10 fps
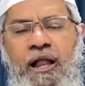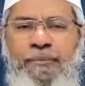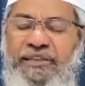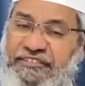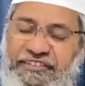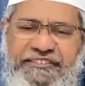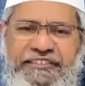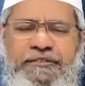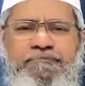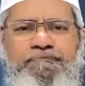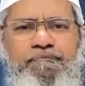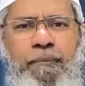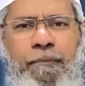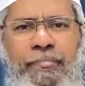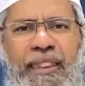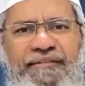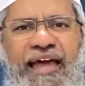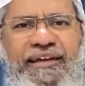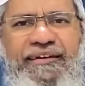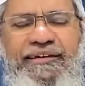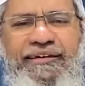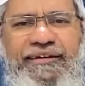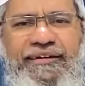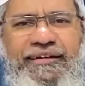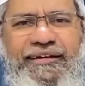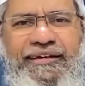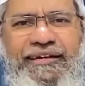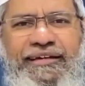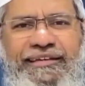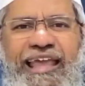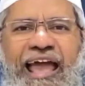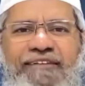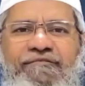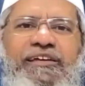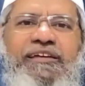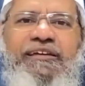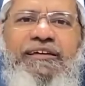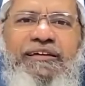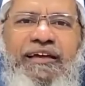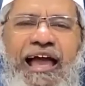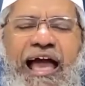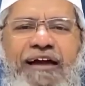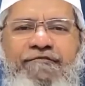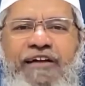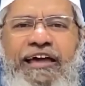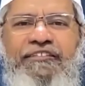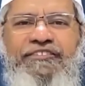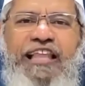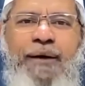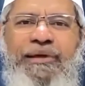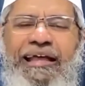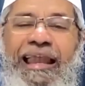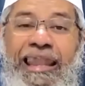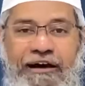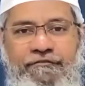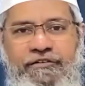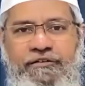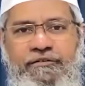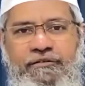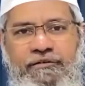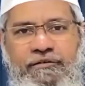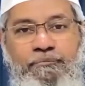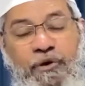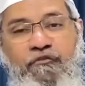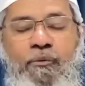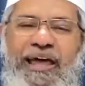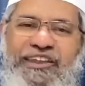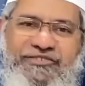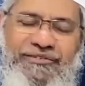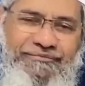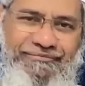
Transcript: by the sister, that can we have an Islamic love before marriage?